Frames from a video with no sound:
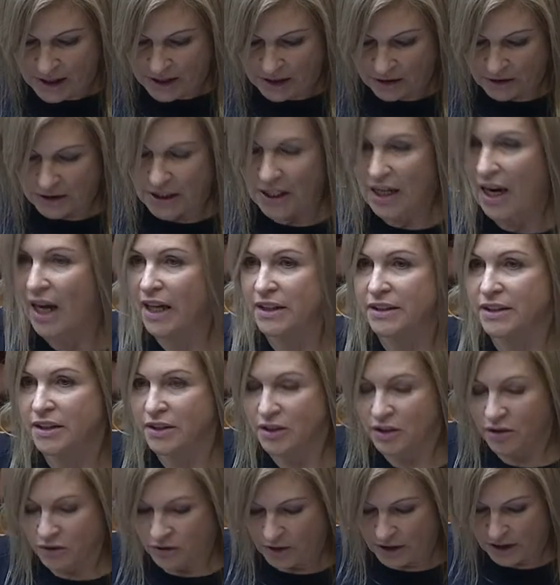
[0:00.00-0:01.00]
Now, the
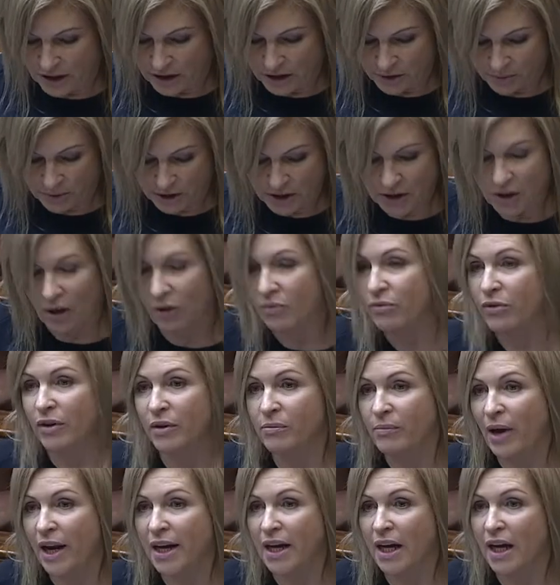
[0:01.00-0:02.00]
last 2 years were tough
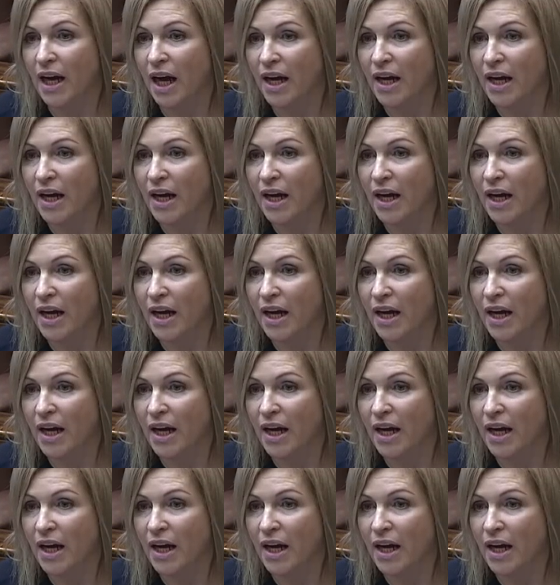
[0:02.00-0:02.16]
for many,